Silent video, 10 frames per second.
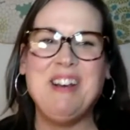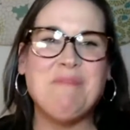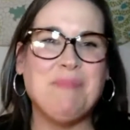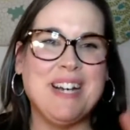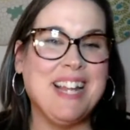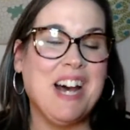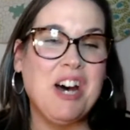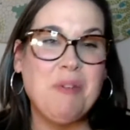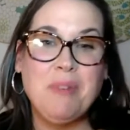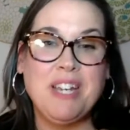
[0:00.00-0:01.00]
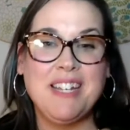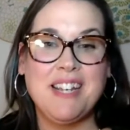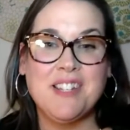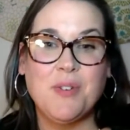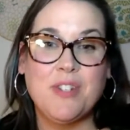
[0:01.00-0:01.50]
But
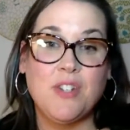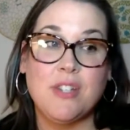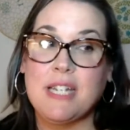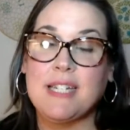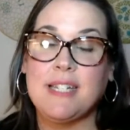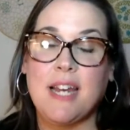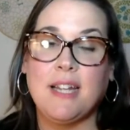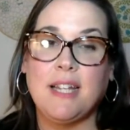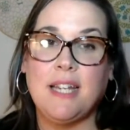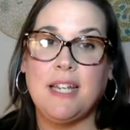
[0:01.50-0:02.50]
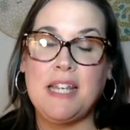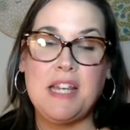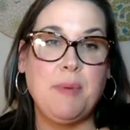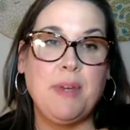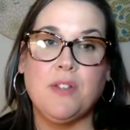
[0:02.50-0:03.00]
so it's just like daily
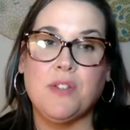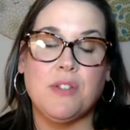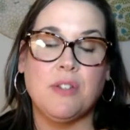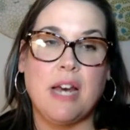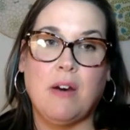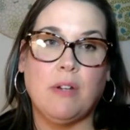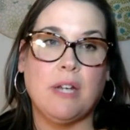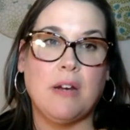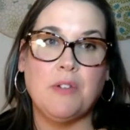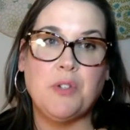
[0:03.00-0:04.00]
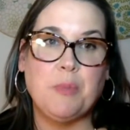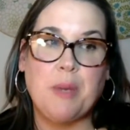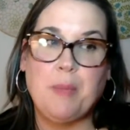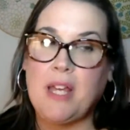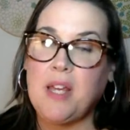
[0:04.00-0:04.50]
emails out to
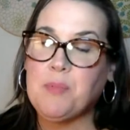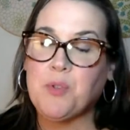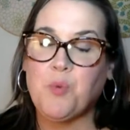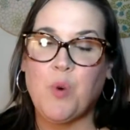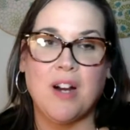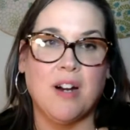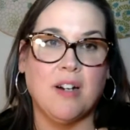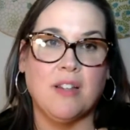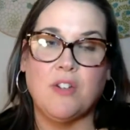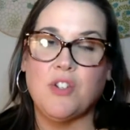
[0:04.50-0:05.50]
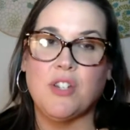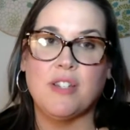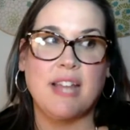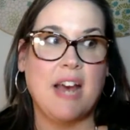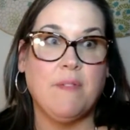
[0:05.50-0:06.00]
my peeps where they're
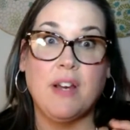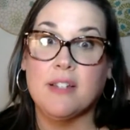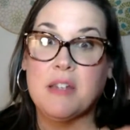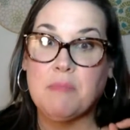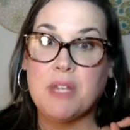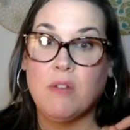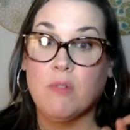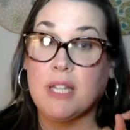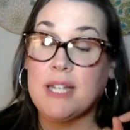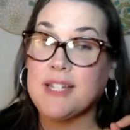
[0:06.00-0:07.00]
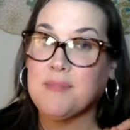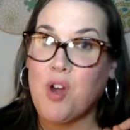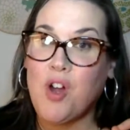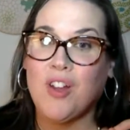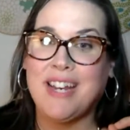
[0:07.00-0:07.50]
just having something really
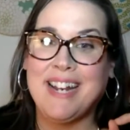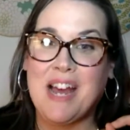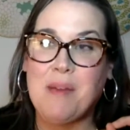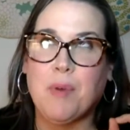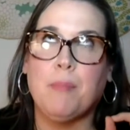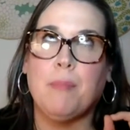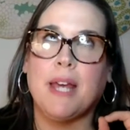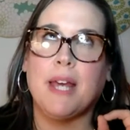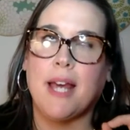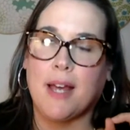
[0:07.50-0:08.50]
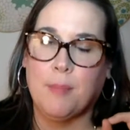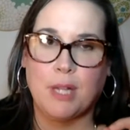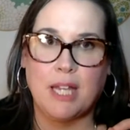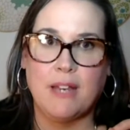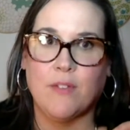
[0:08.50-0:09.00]
small. And I'm a big
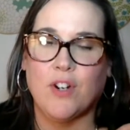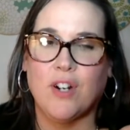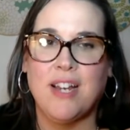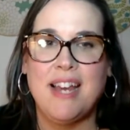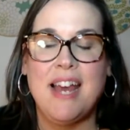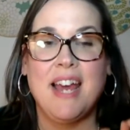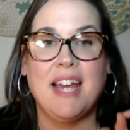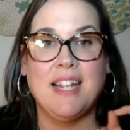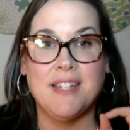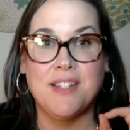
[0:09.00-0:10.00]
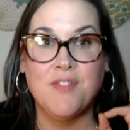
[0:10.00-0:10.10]
believer in